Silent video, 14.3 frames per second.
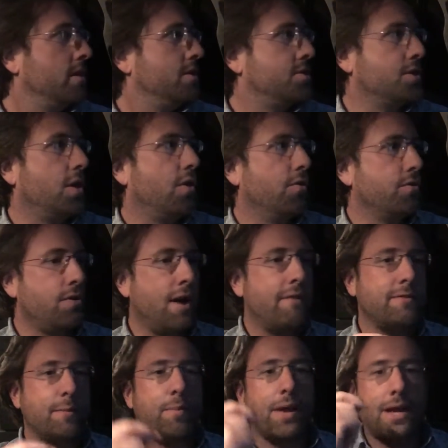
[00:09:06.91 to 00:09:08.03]
So you
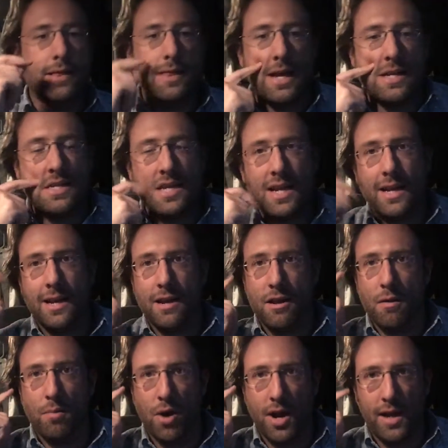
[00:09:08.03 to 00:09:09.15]
have to plant that seed in
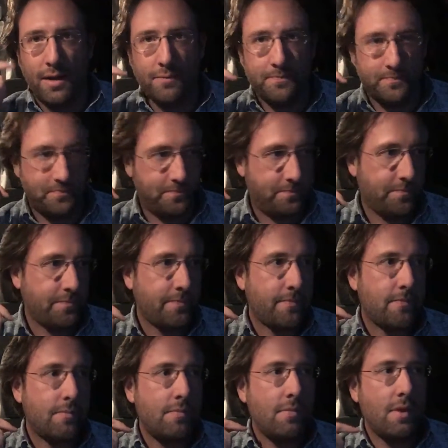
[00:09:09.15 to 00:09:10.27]
your brain
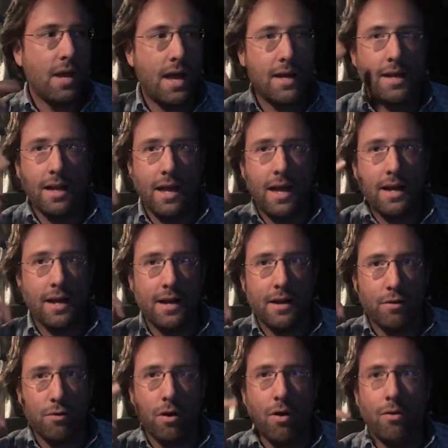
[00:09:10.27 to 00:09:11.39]
and let
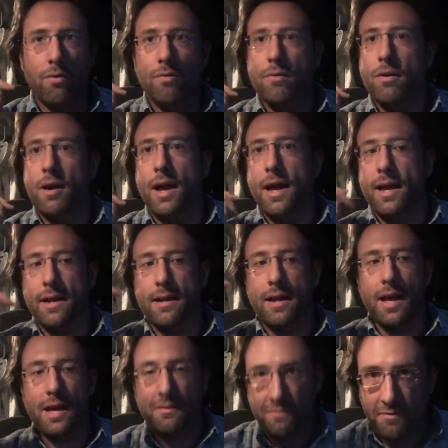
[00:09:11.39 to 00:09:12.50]
it grow and
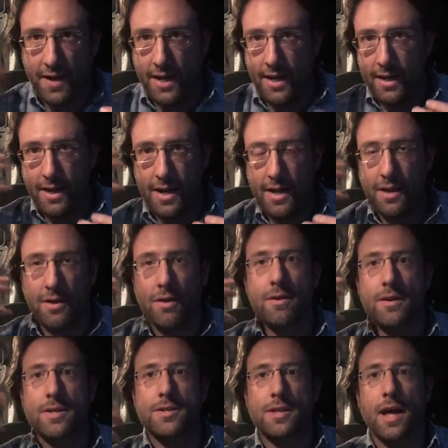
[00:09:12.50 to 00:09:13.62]
feed it and
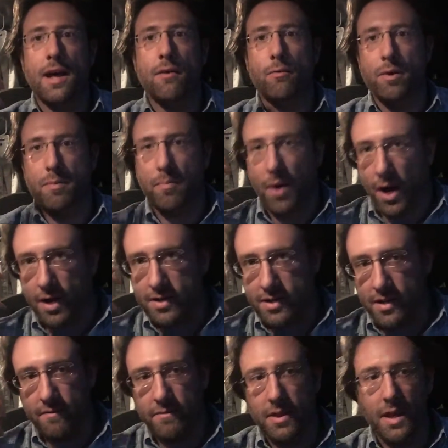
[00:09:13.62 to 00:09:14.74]
encourage that with
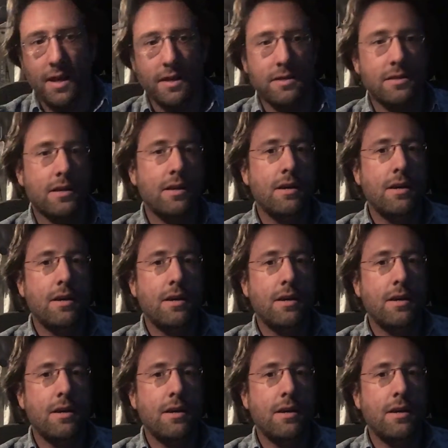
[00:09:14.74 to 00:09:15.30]
positive things.